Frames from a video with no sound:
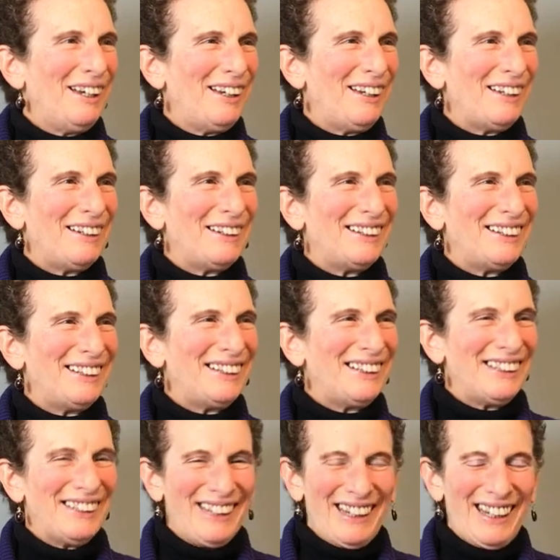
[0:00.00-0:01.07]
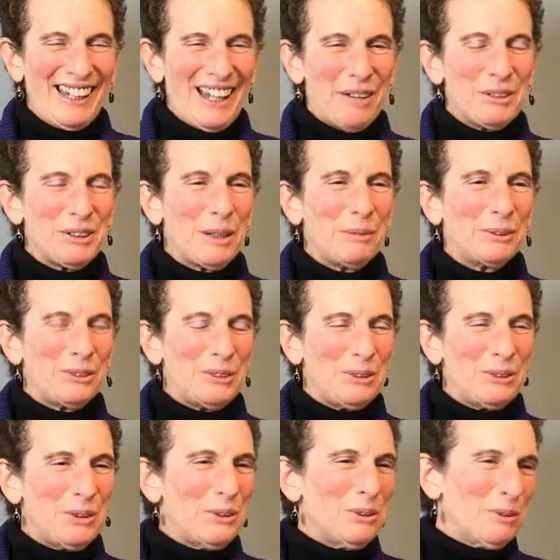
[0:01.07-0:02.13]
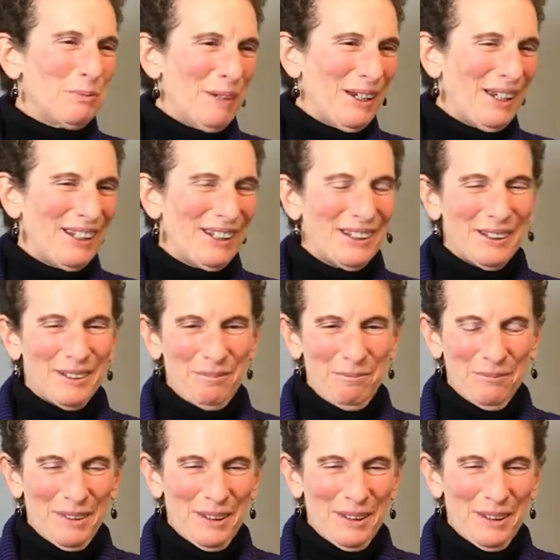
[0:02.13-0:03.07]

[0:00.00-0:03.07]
I was able to use my